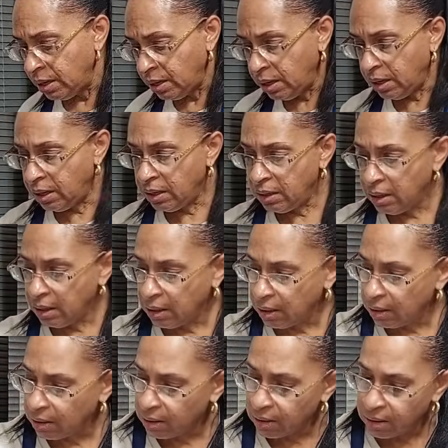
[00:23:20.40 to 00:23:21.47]
And
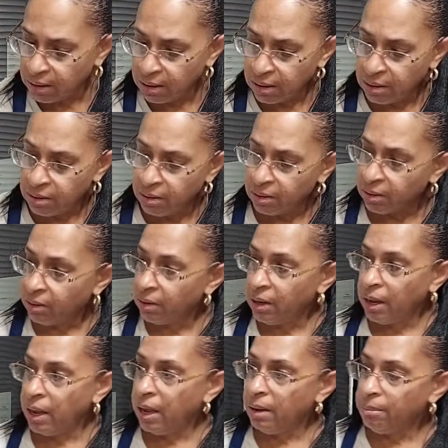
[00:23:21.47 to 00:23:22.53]
gonna
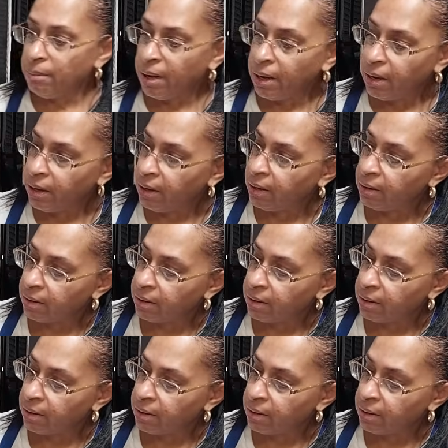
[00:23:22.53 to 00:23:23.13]
add my